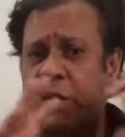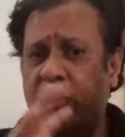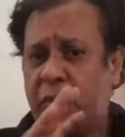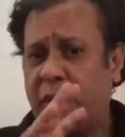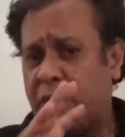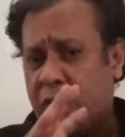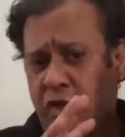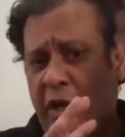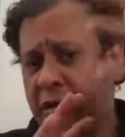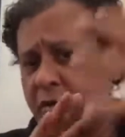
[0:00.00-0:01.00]
when you have the
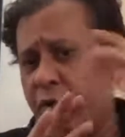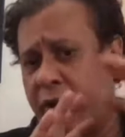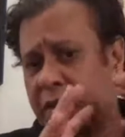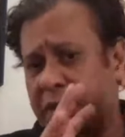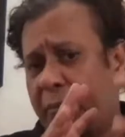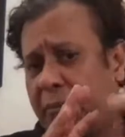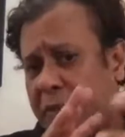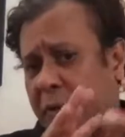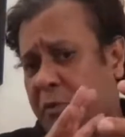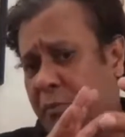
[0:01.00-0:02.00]
shutter going, some
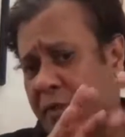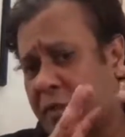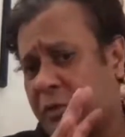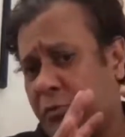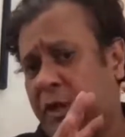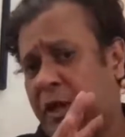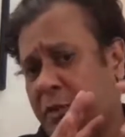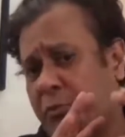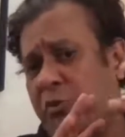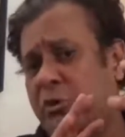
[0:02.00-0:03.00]
of the pixels will
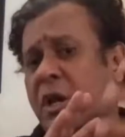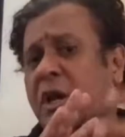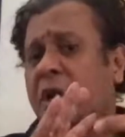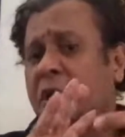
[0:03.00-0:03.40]
expose